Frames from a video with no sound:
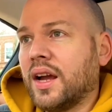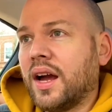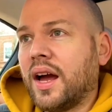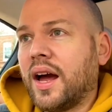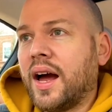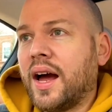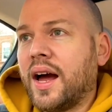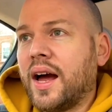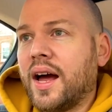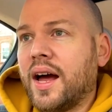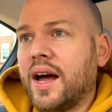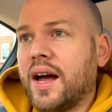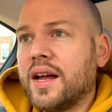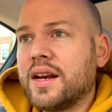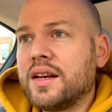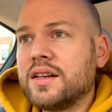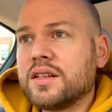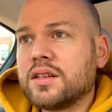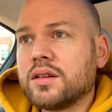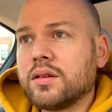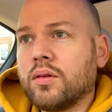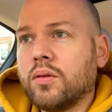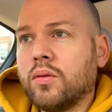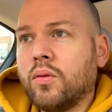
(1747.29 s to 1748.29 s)

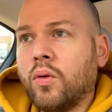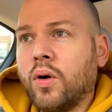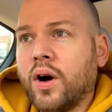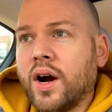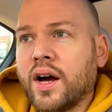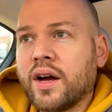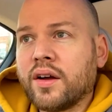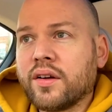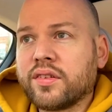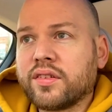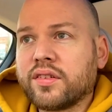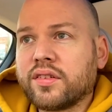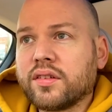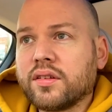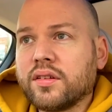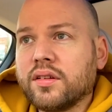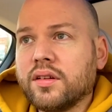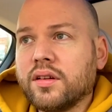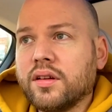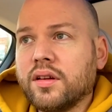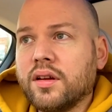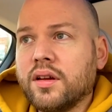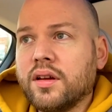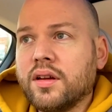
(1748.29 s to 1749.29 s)
And what else?
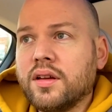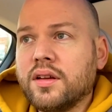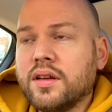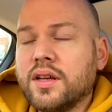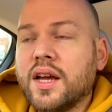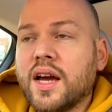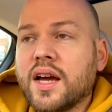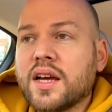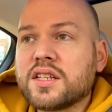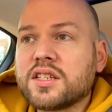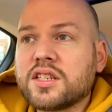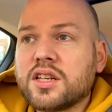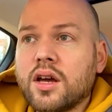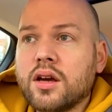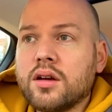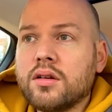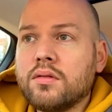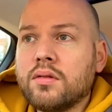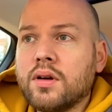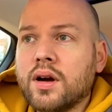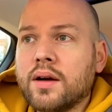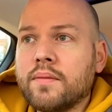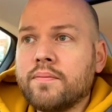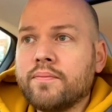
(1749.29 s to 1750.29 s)
Yeah,
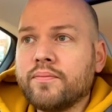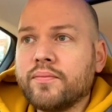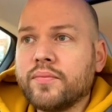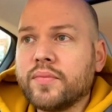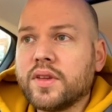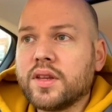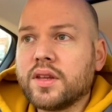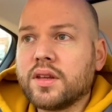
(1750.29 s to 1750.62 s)
so